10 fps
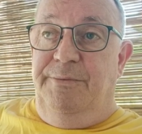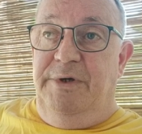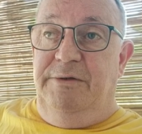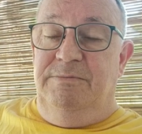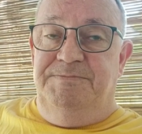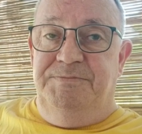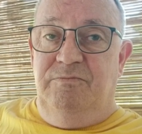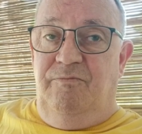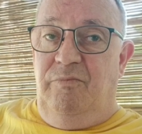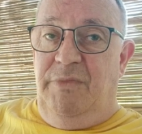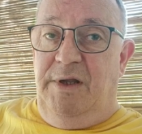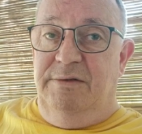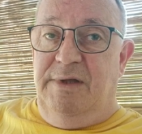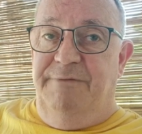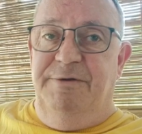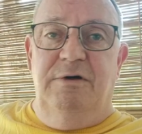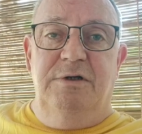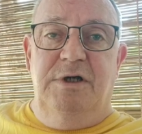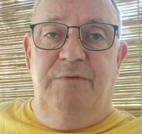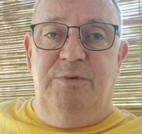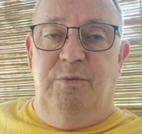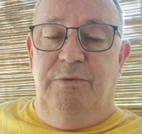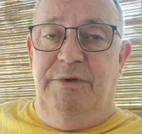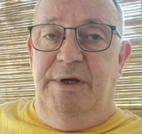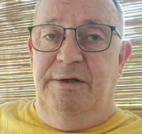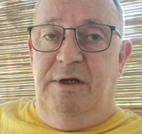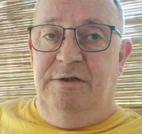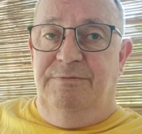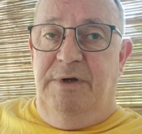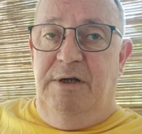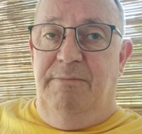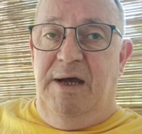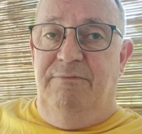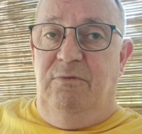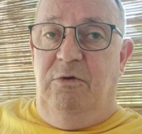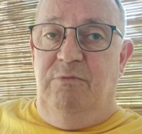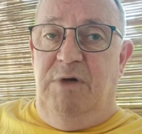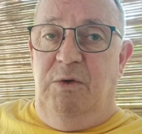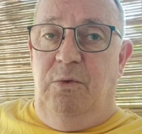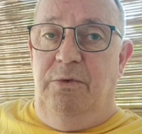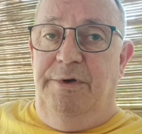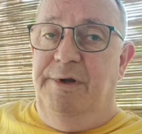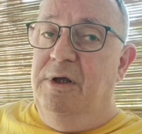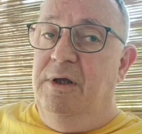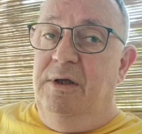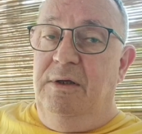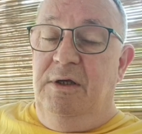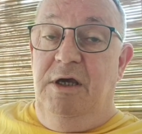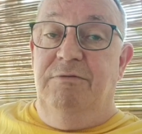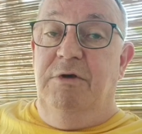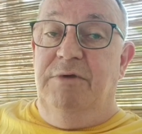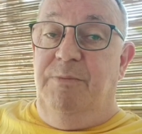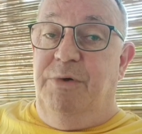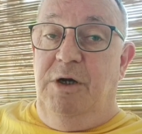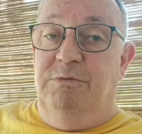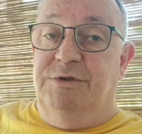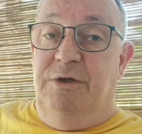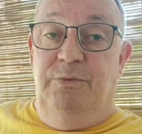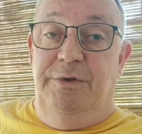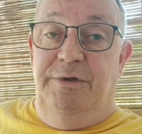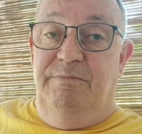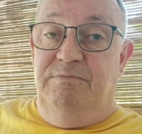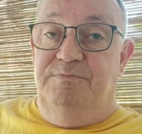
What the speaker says: Well, I felt uncomfortable with that, and I was afraid it might void my warranty, even though they promised it wouldn't.